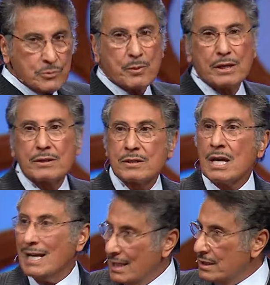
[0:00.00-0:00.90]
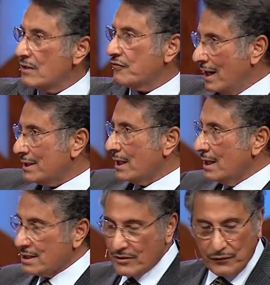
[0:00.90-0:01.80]
brothers in their fight
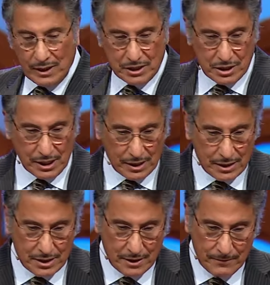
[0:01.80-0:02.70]
against the Philistines.